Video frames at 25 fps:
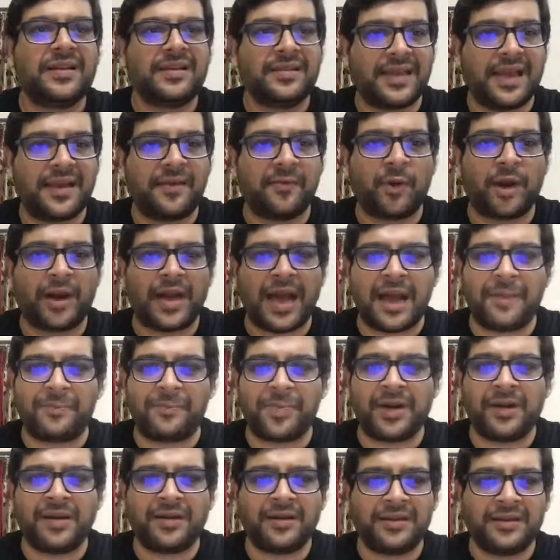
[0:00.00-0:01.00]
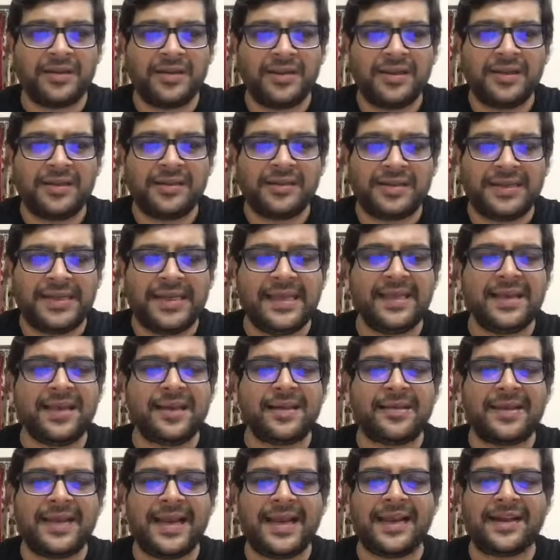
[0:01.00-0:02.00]
Then what happened? 3
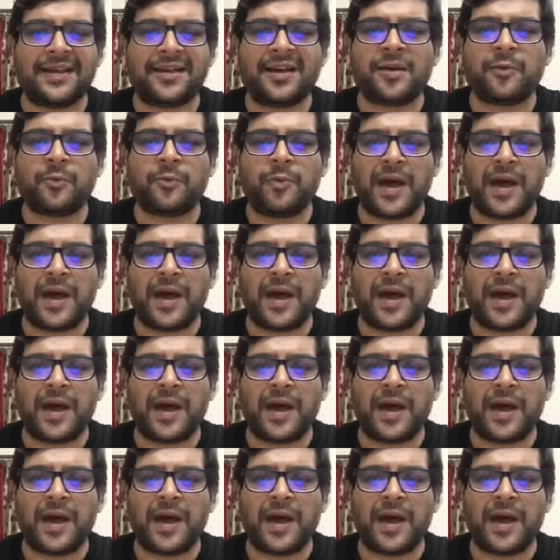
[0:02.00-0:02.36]
years later,